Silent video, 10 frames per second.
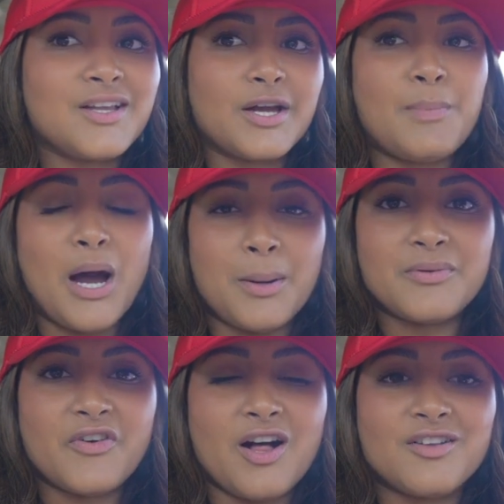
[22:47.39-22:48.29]
like a pop
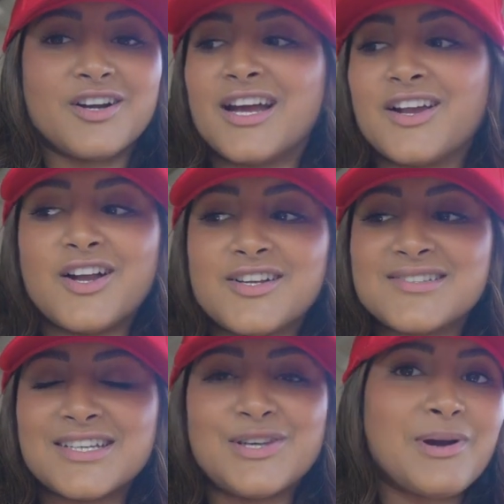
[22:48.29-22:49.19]
of color, and
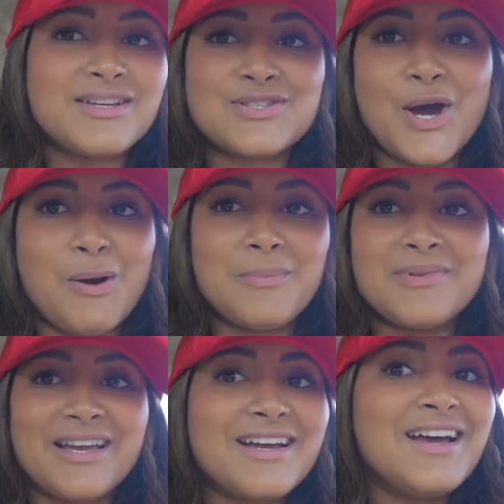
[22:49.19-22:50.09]
honestly, you guys know, I'm
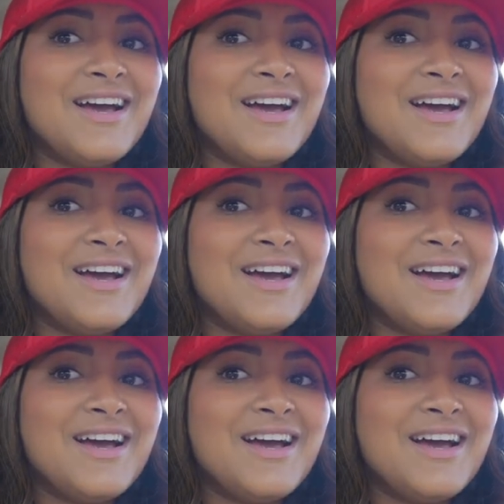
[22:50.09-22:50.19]
like